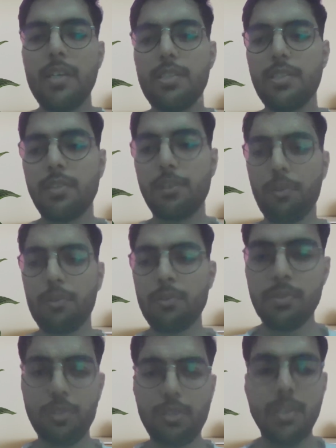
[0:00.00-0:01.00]

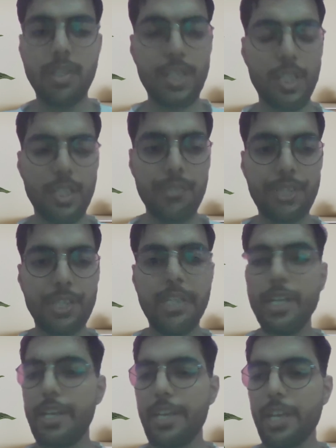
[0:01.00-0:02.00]
So
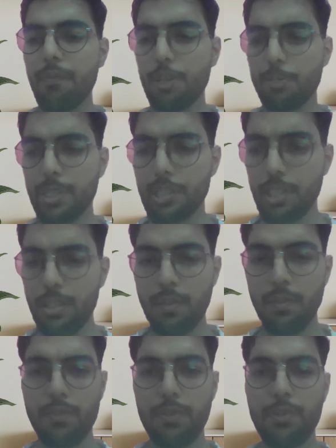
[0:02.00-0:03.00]
generally it take 1 month
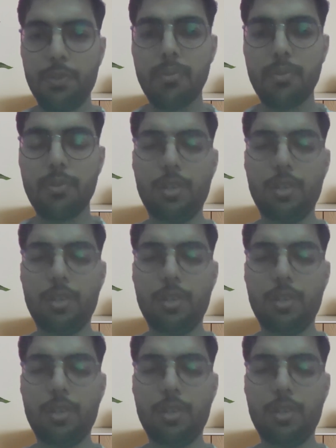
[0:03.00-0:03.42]
to